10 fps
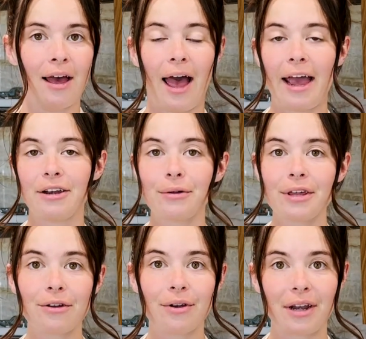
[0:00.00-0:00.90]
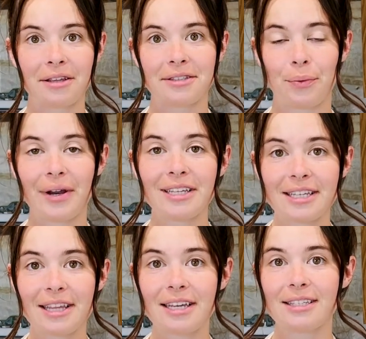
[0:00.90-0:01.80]
I know the ingredients that went into
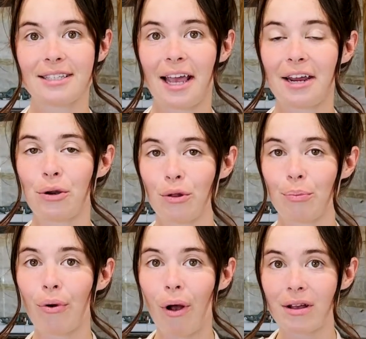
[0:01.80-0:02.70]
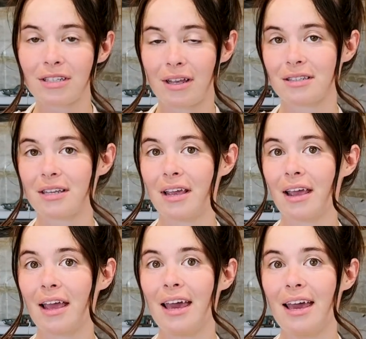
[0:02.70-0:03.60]
this. I know the
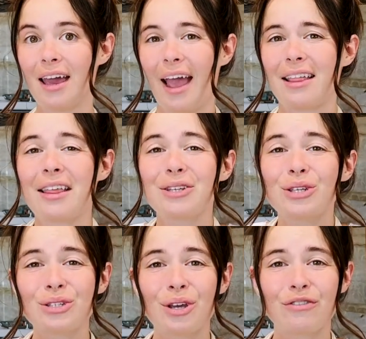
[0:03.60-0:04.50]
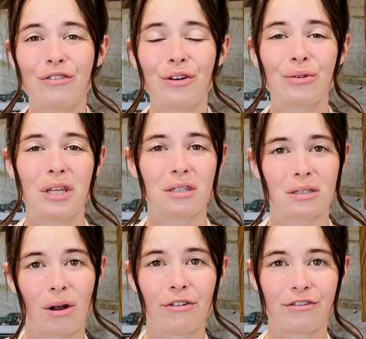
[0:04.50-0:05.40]
processing. And this is good food. This is
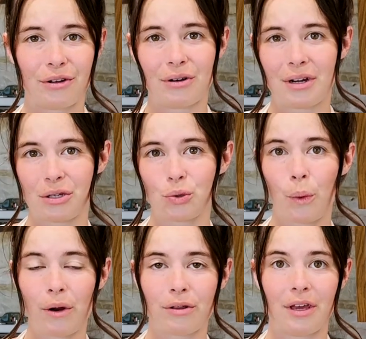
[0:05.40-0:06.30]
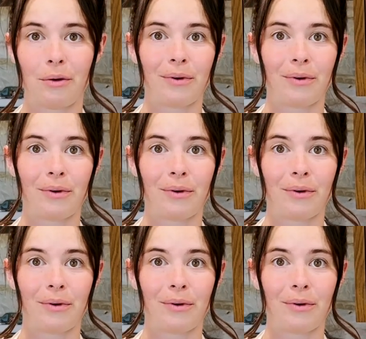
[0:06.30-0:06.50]
heart food. It is worth it.